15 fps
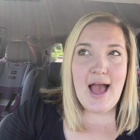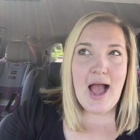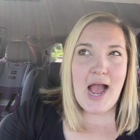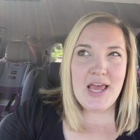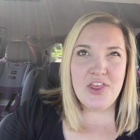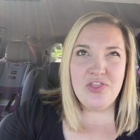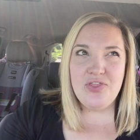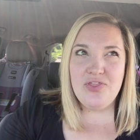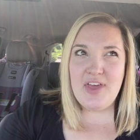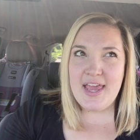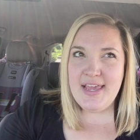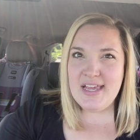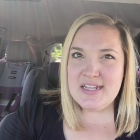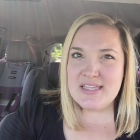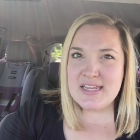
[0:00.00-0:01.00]
I
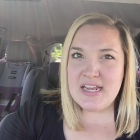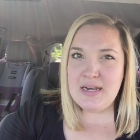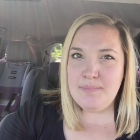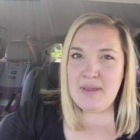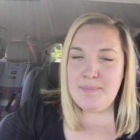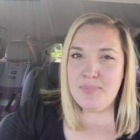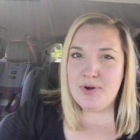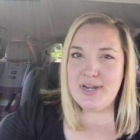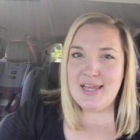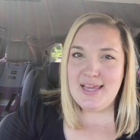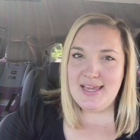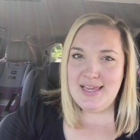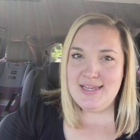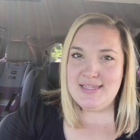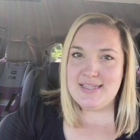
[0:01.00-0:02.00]
think it's going to be pretty
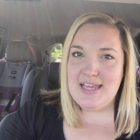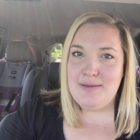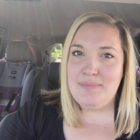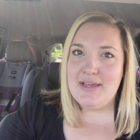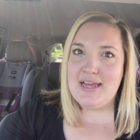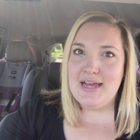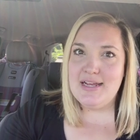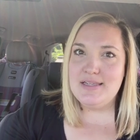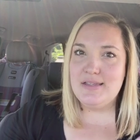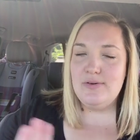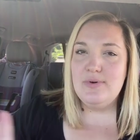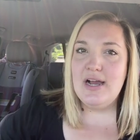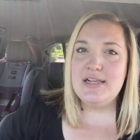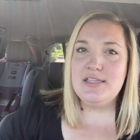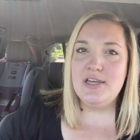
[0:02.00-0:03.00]
easy because
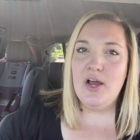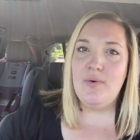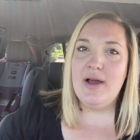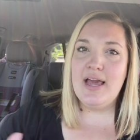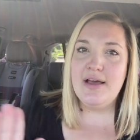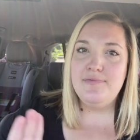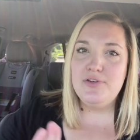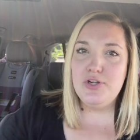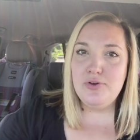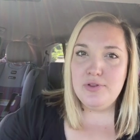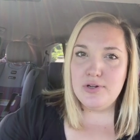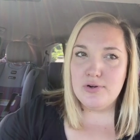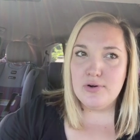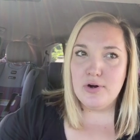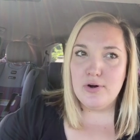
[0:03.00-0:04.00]
you guys know I have two
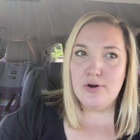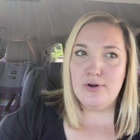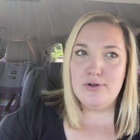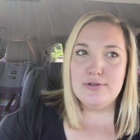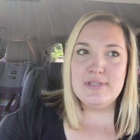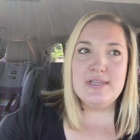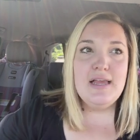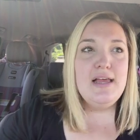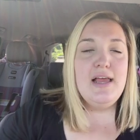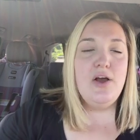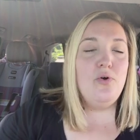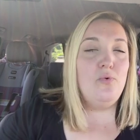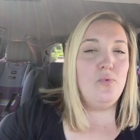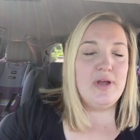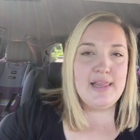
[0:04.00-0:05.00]
little girls.
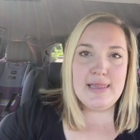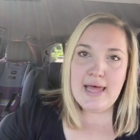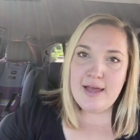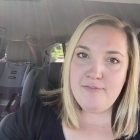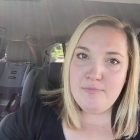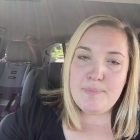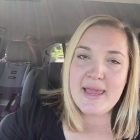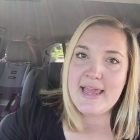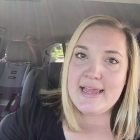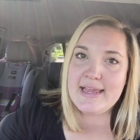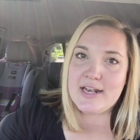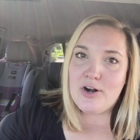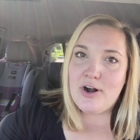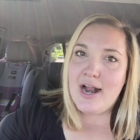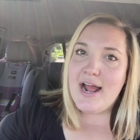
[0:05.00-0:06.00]
We love pink
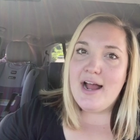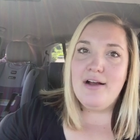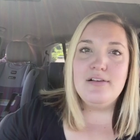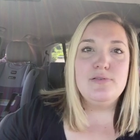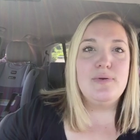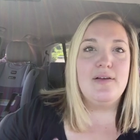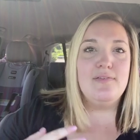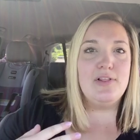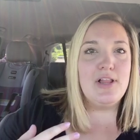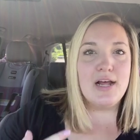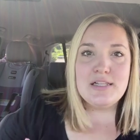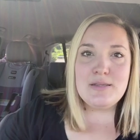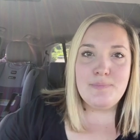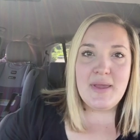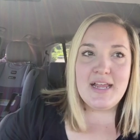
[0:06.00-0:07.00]
at our house. We have
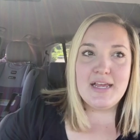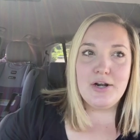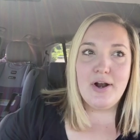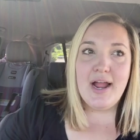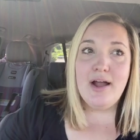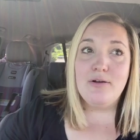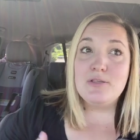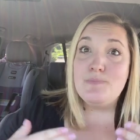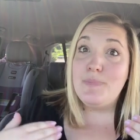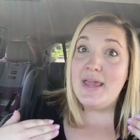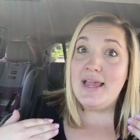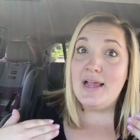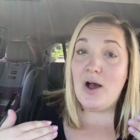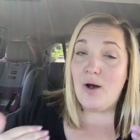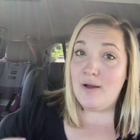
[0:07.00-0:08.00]
lots of pink at our house.
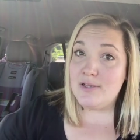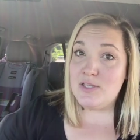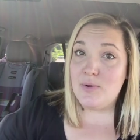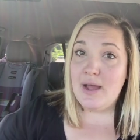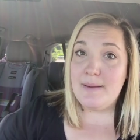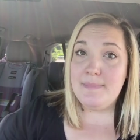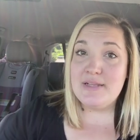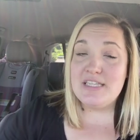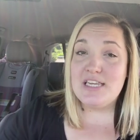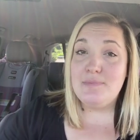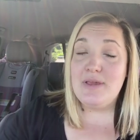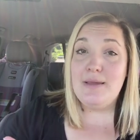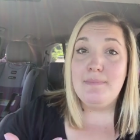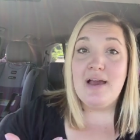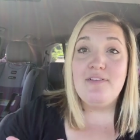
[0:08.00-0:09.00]
Pink also happens to
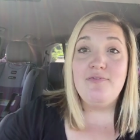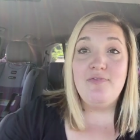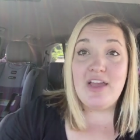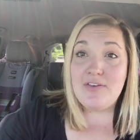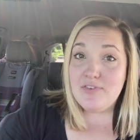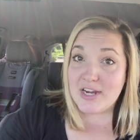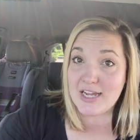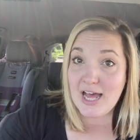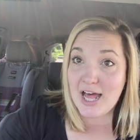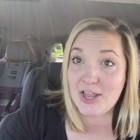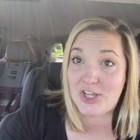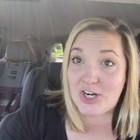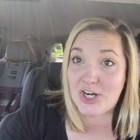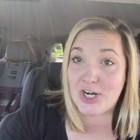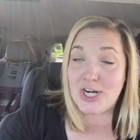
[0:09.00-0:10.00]
be my favorite
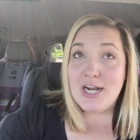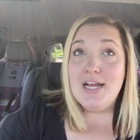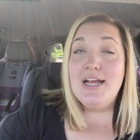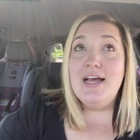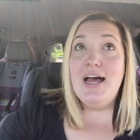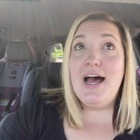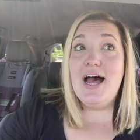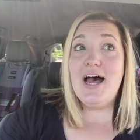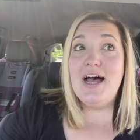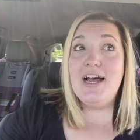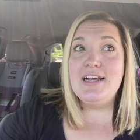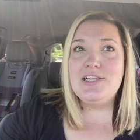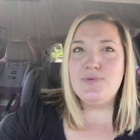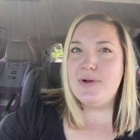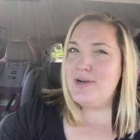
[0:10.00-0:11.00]
color.
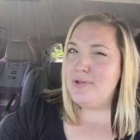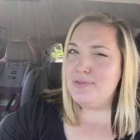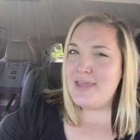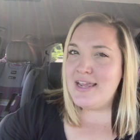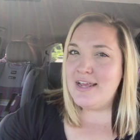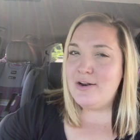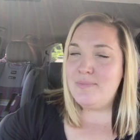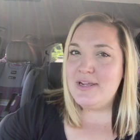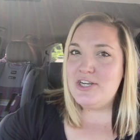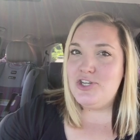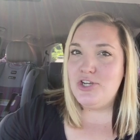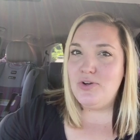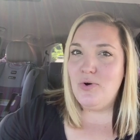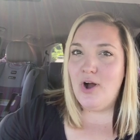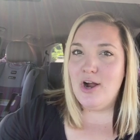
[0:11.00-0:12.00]
Uh, so I don't think it'll be
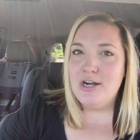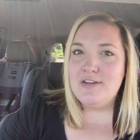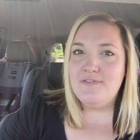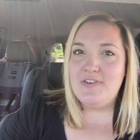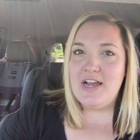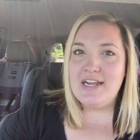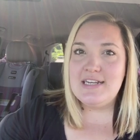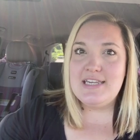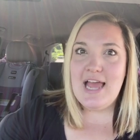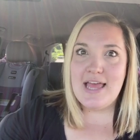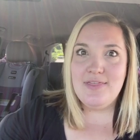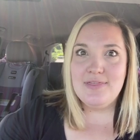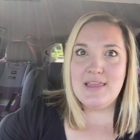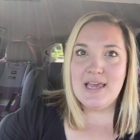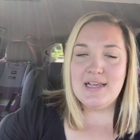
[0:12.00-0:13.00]
too hard to find
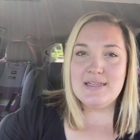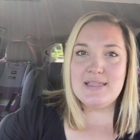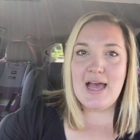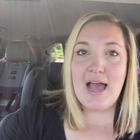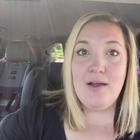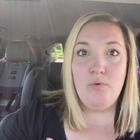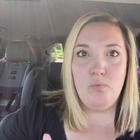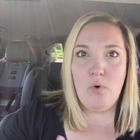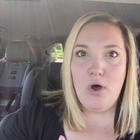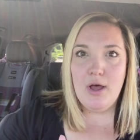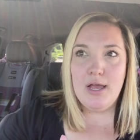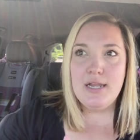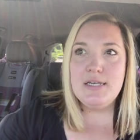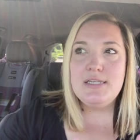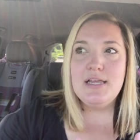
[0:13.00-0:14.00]
10 things that I
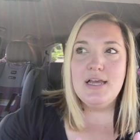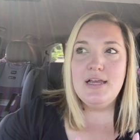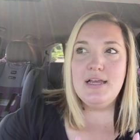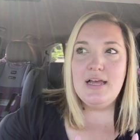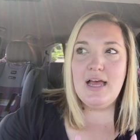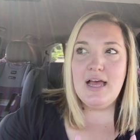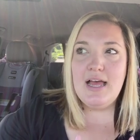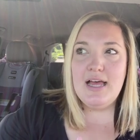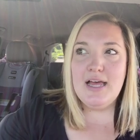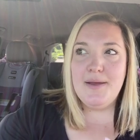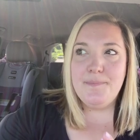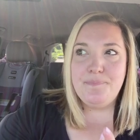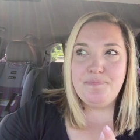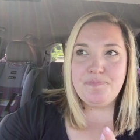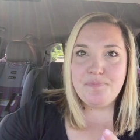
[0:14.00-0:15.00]
want
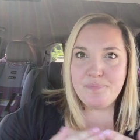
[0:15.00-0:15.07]
um,